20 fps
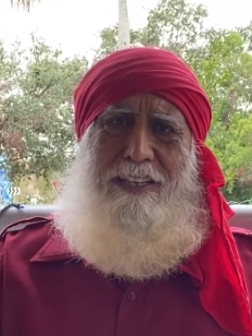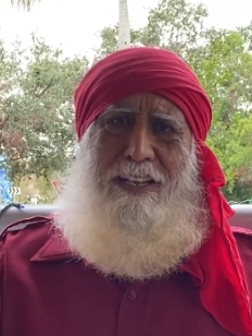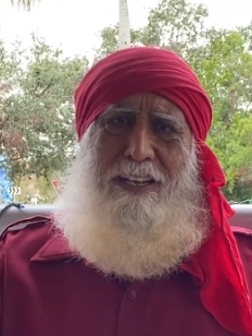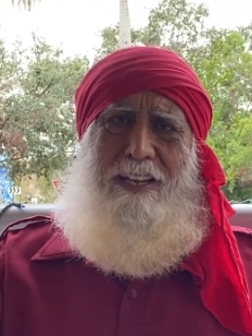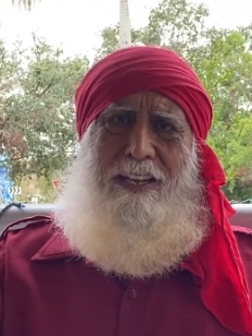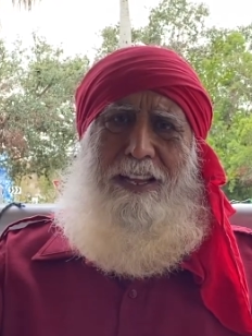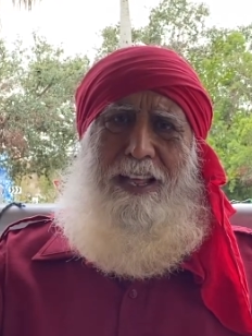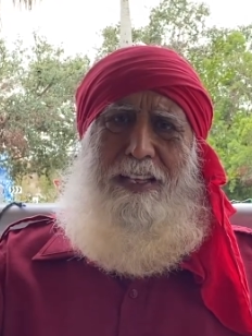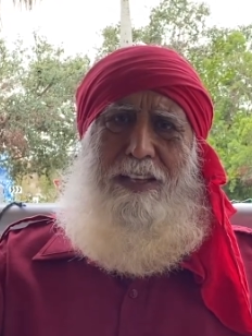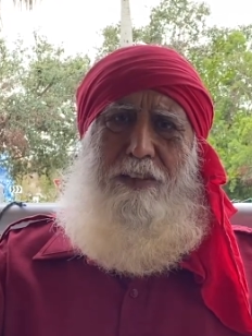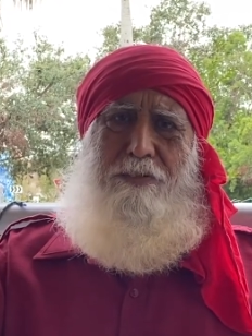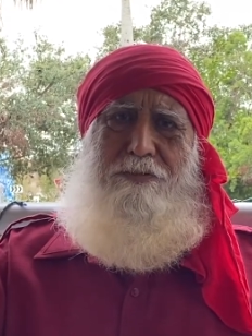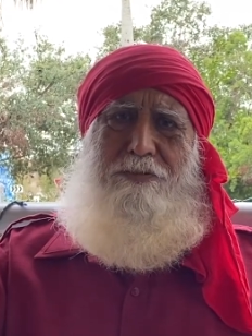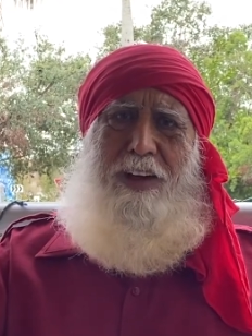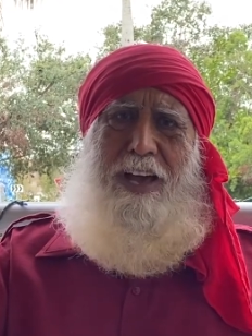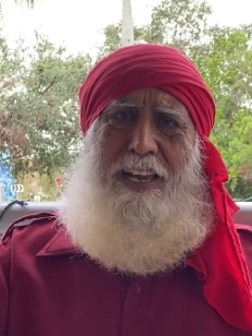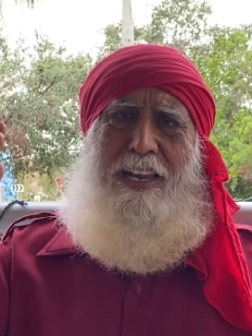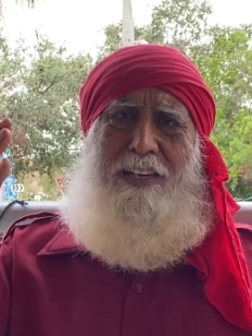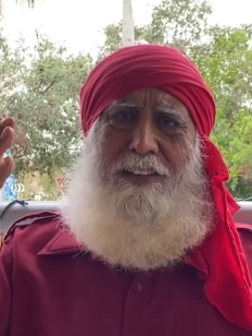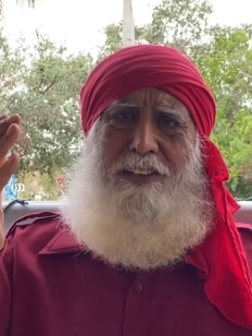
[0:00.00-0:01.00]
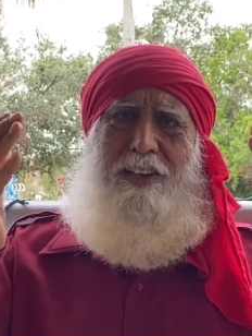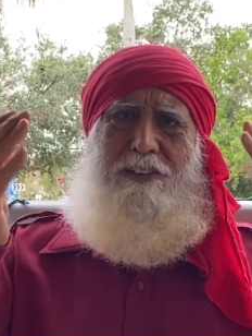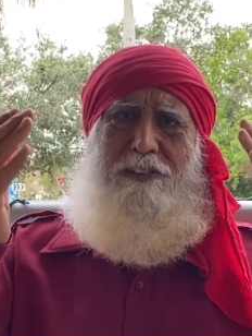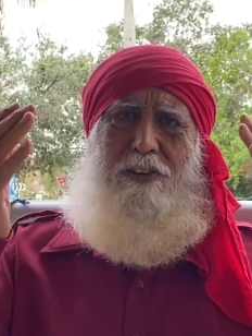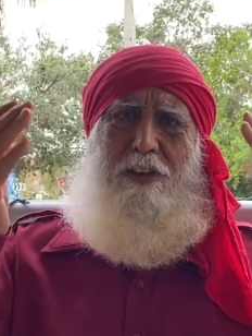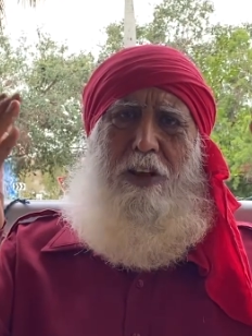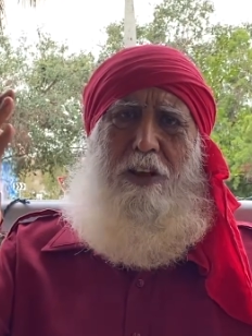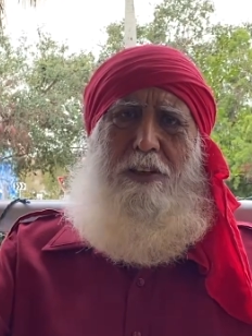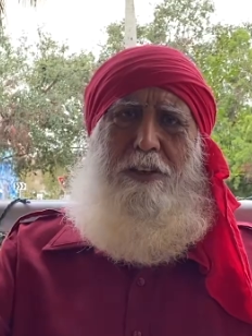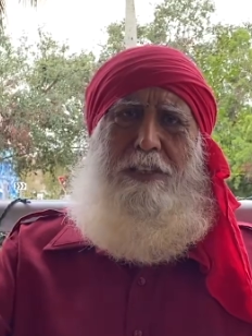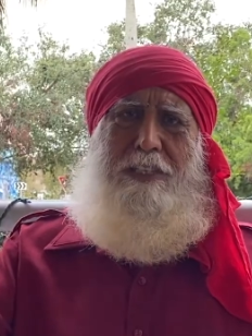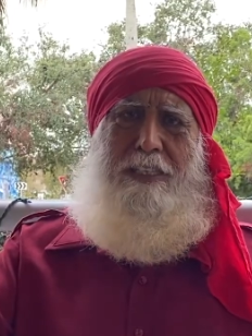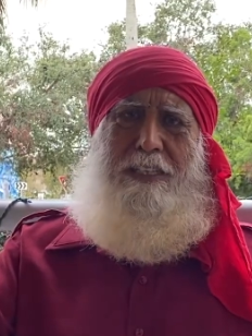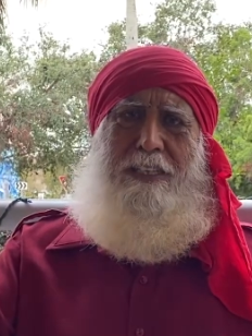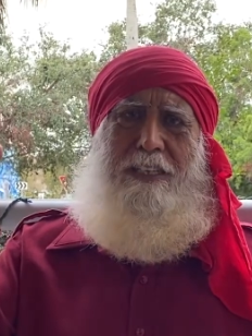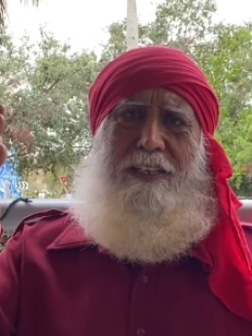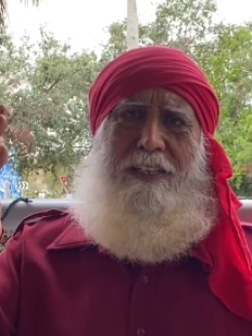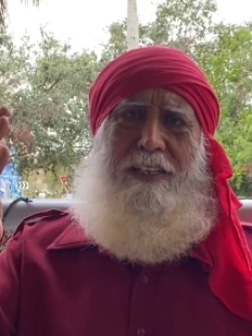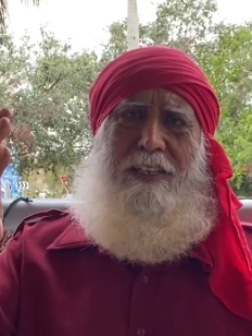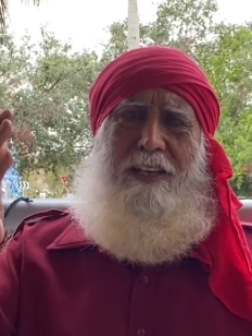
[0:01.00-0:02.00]
like a phallic tetralogy,
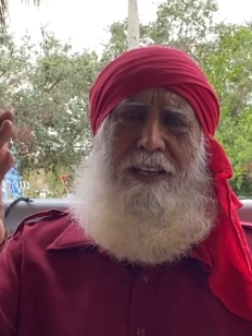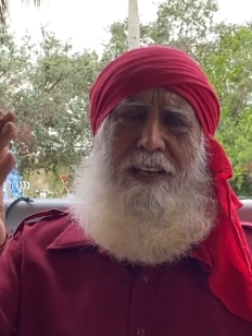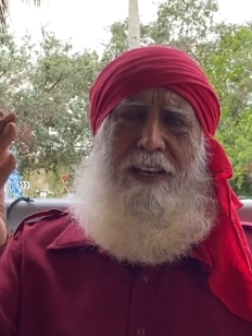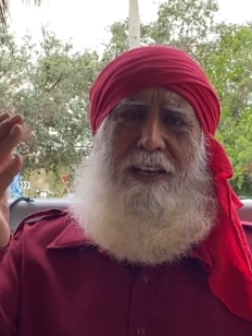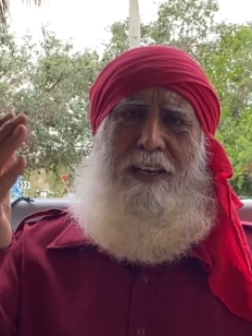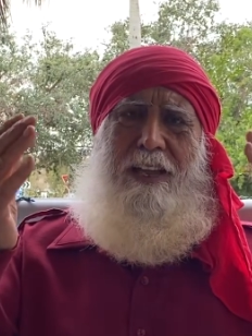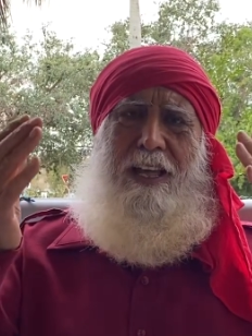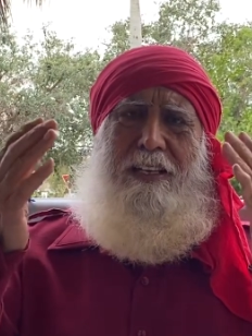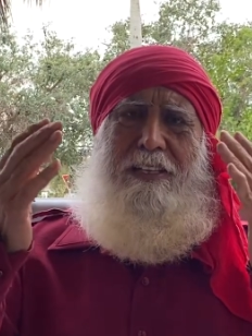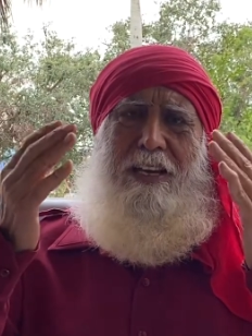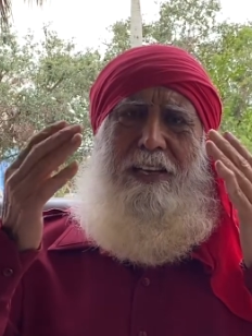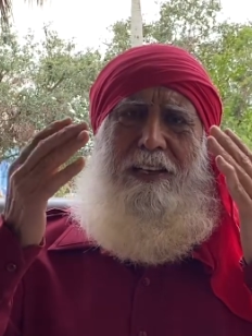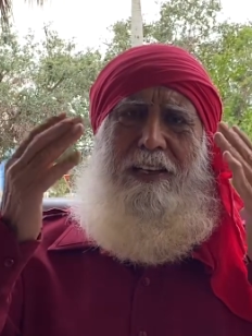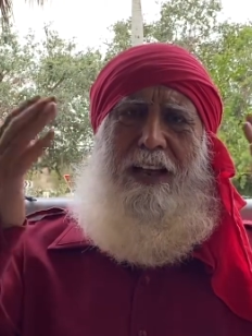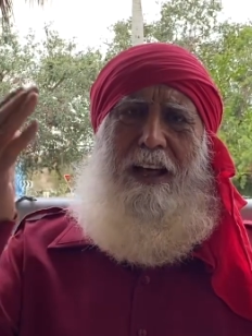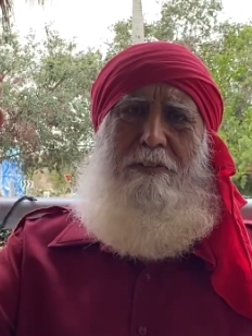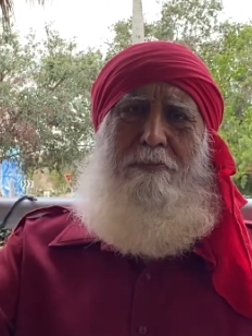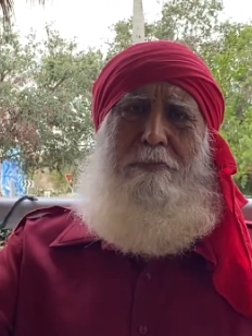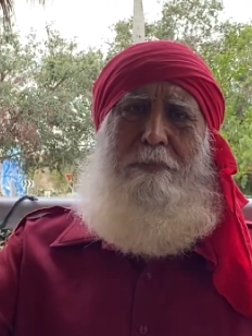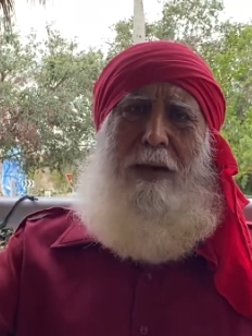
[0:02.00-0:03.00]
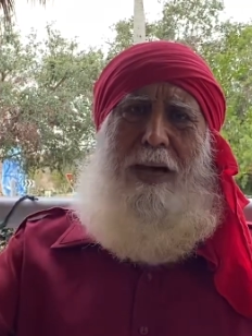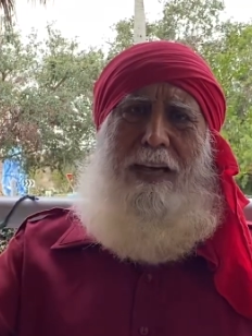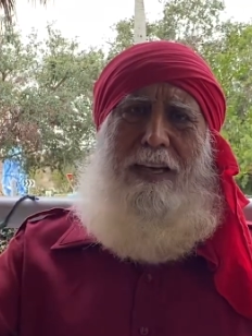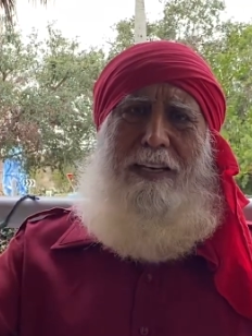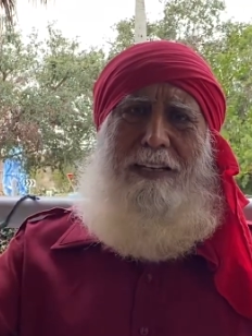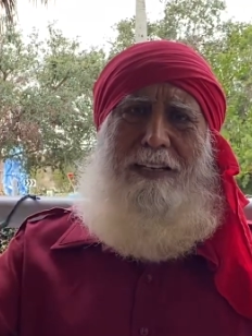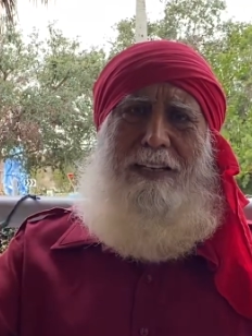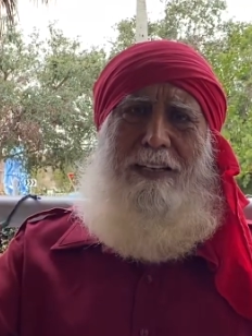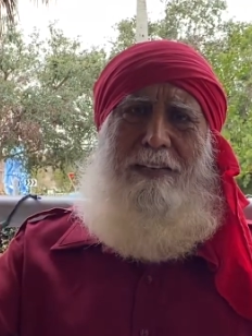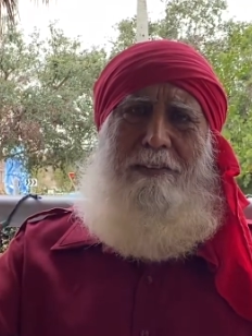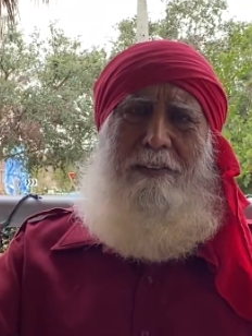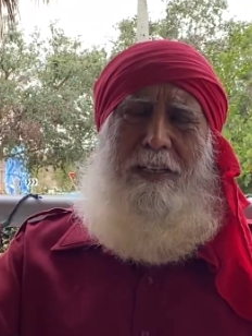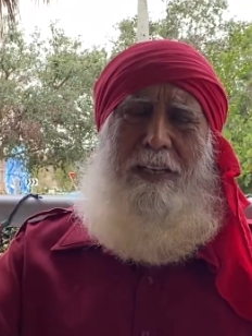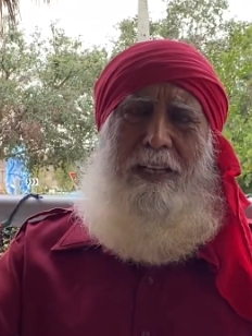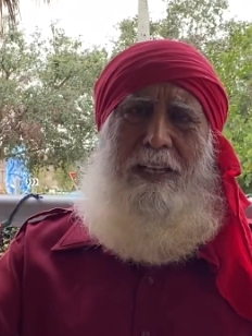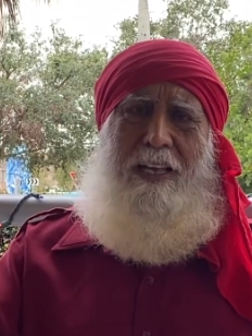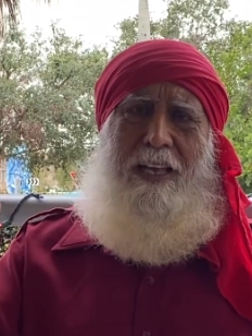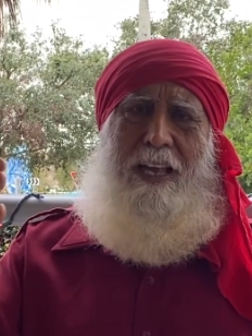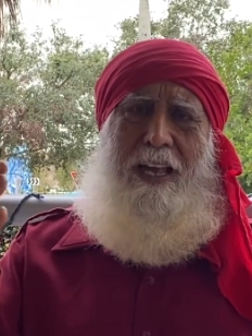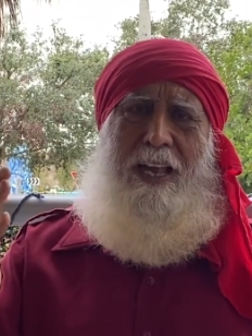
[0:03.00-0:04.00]
like a cleft palate.
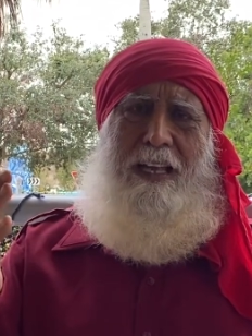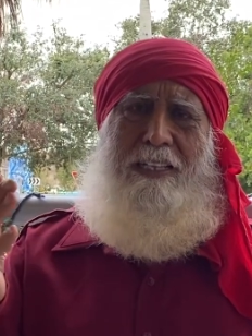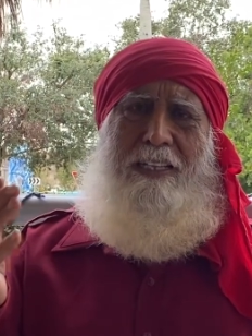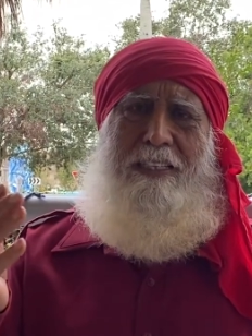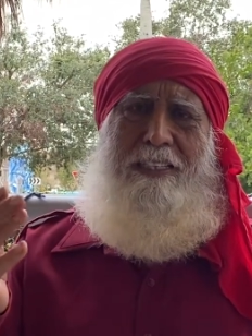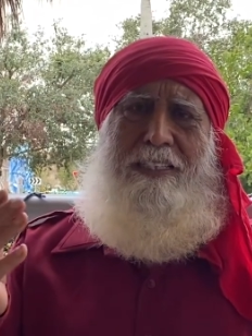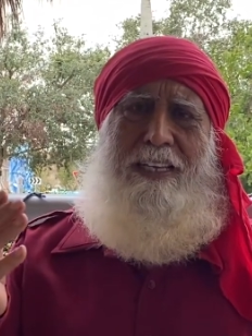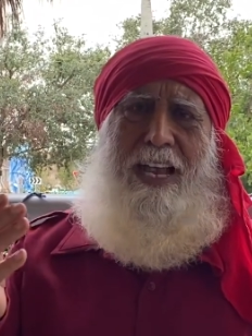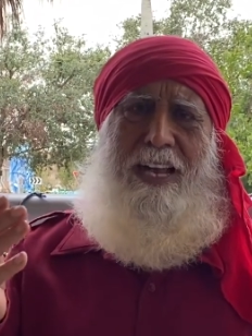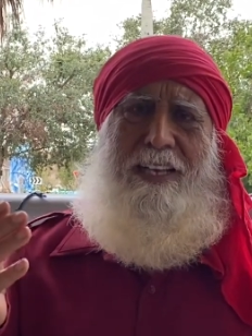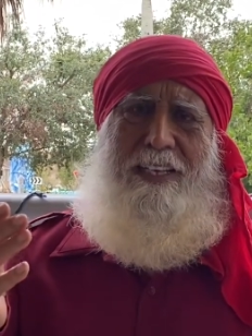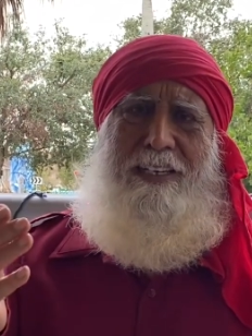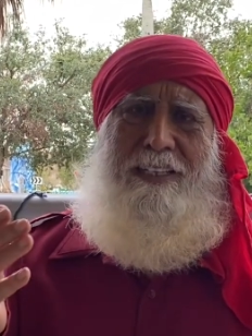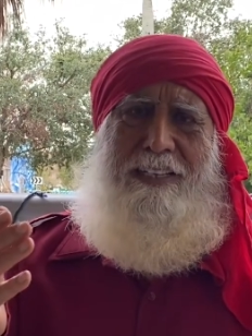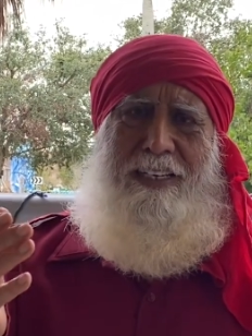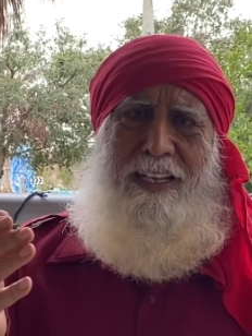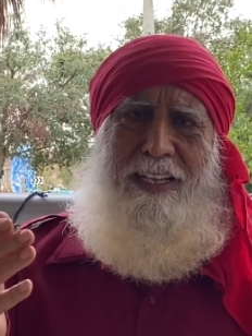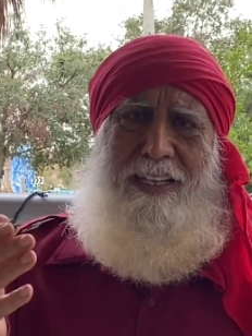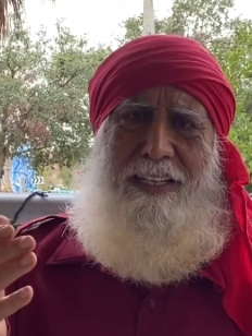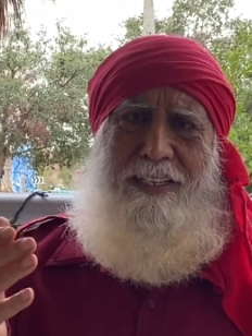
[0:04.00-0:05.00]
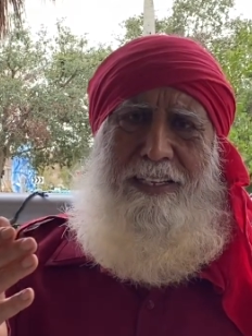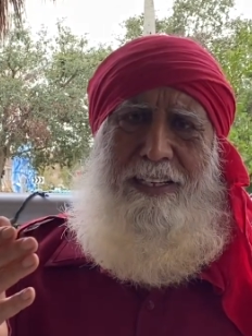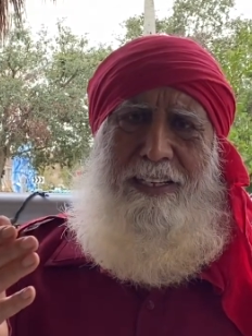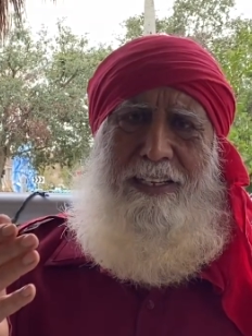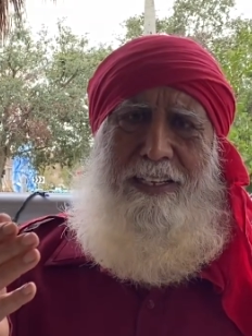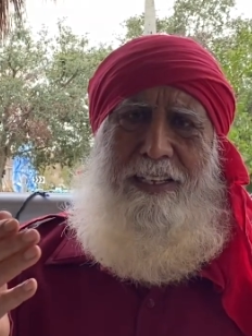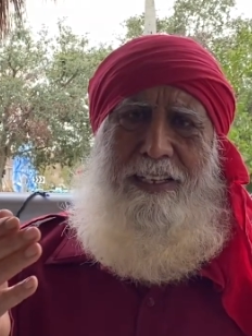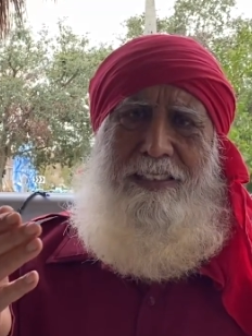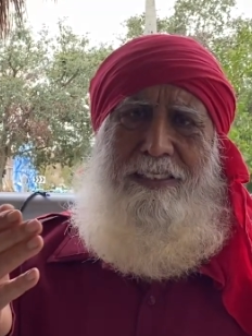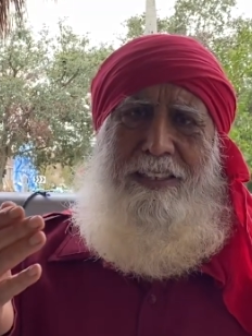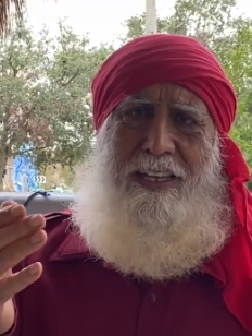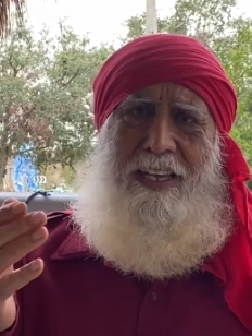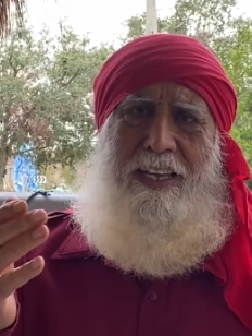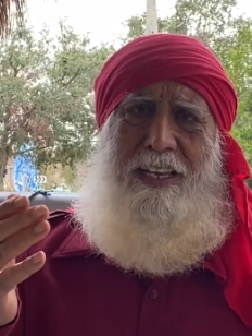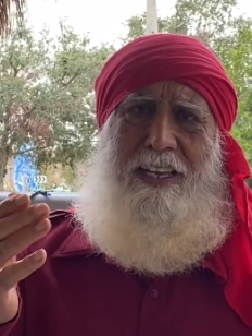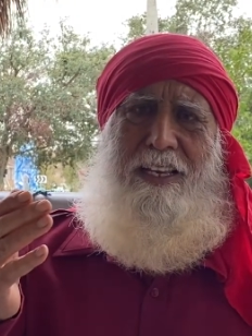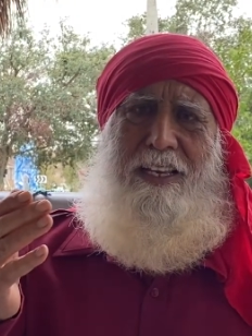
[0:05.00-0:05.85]
And the second thing is a